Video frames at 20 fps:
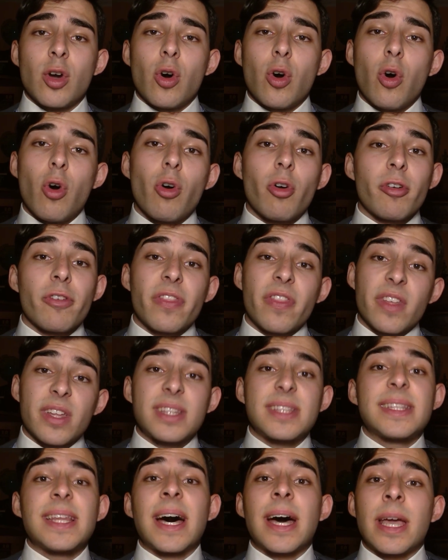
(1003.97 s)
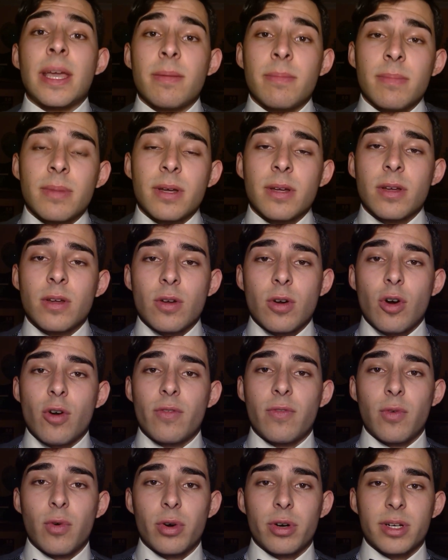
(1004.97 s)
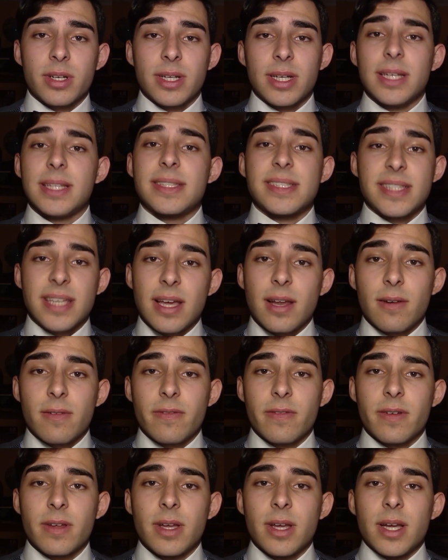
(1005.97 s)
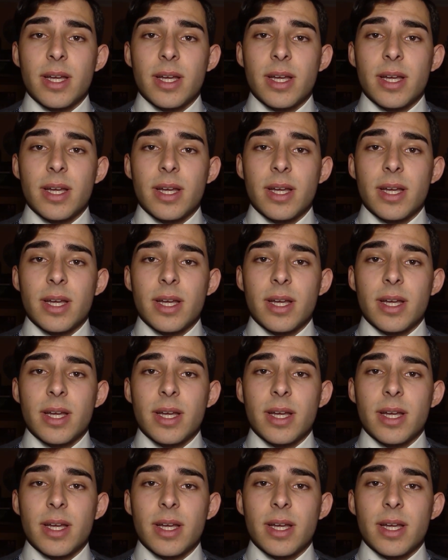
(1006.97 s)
or the time of work itself.